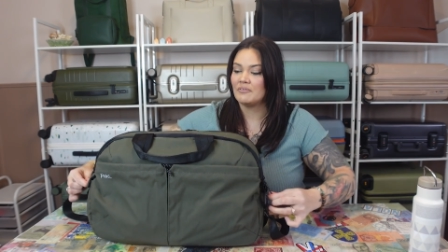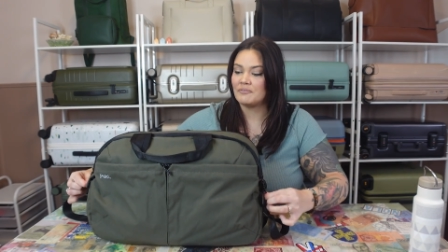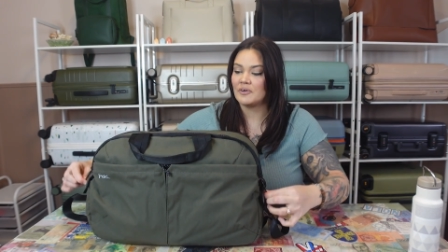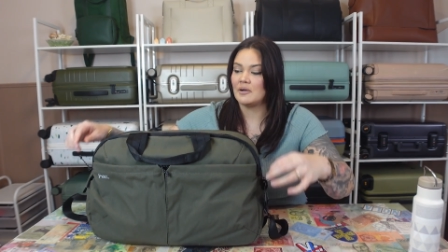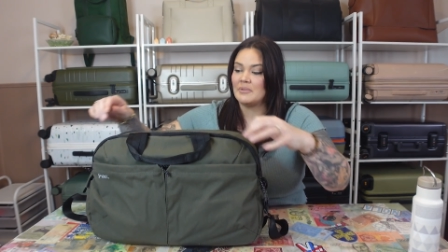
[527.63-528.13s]

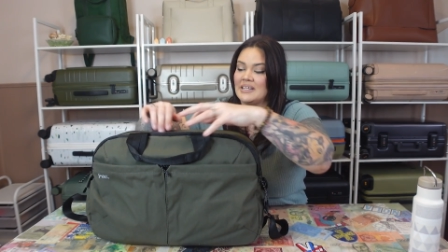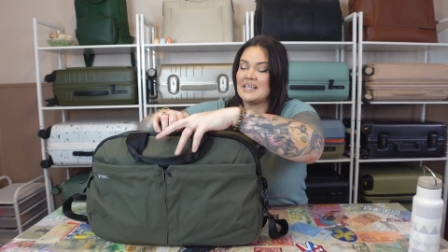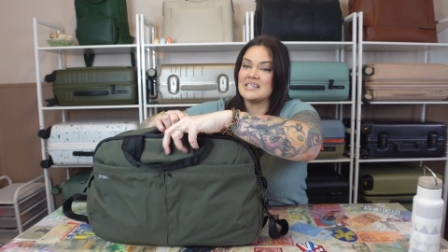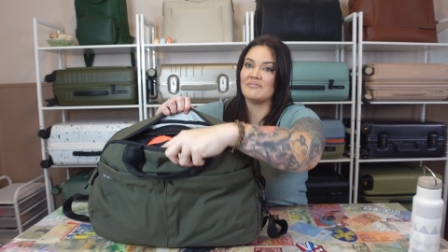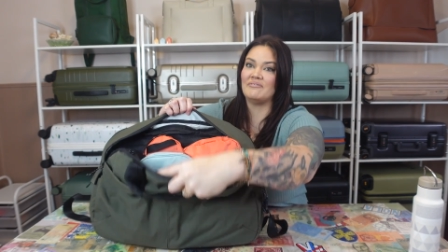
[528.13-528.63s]
from
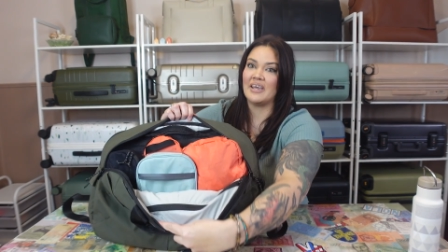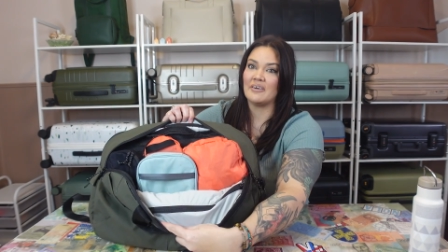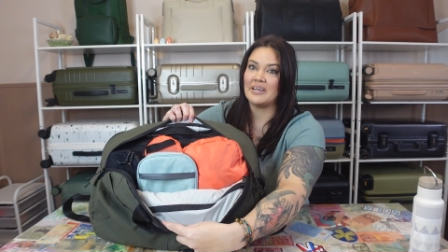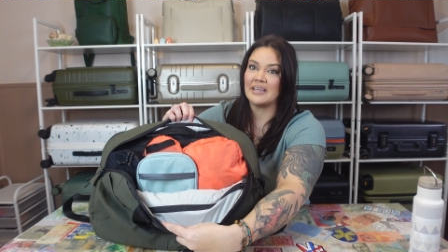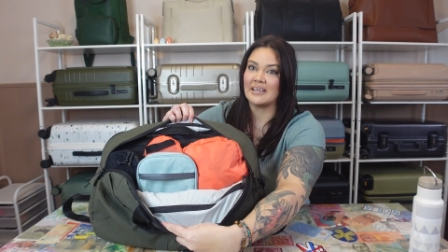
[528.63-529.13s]
these
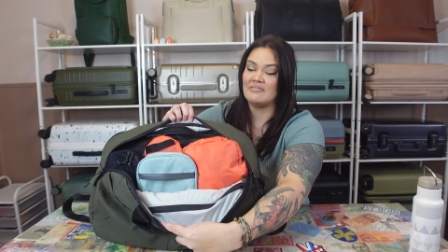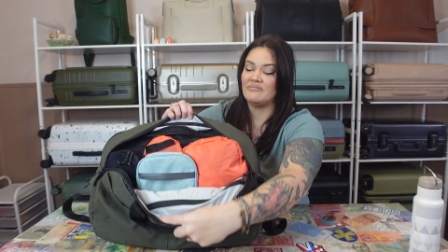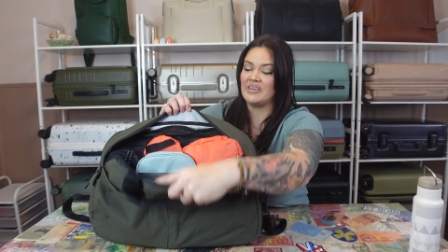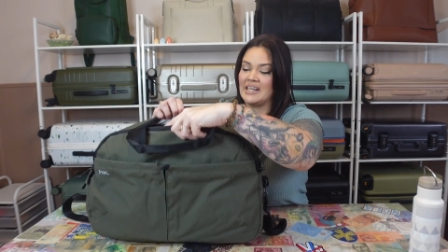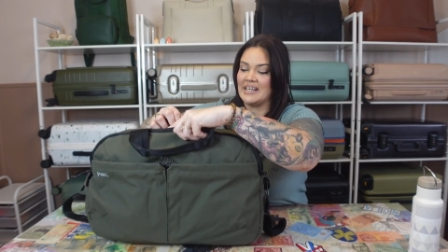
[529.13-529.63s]
very
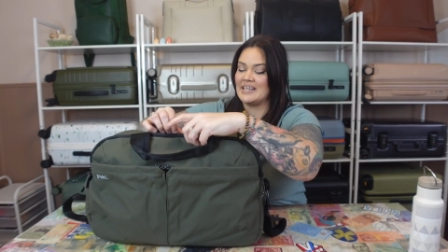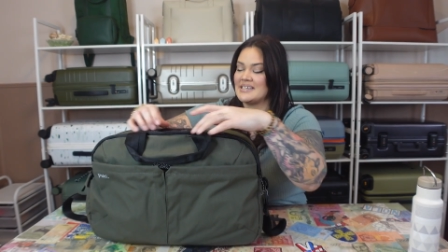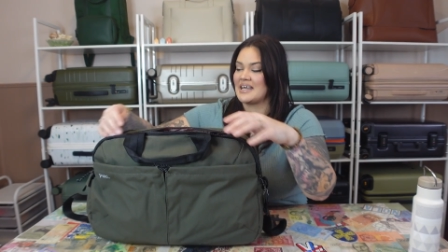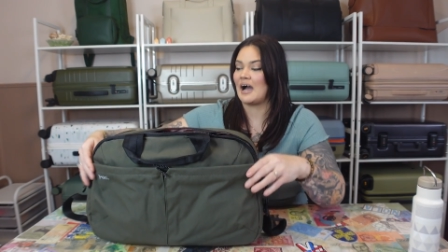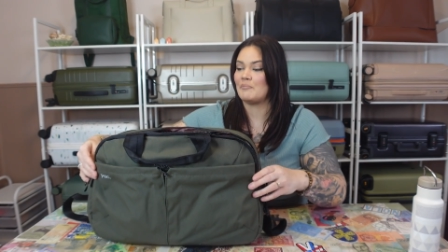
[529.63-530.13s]
convenient
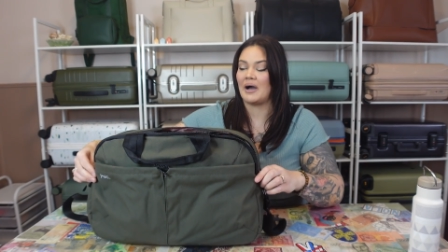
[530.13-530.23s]
top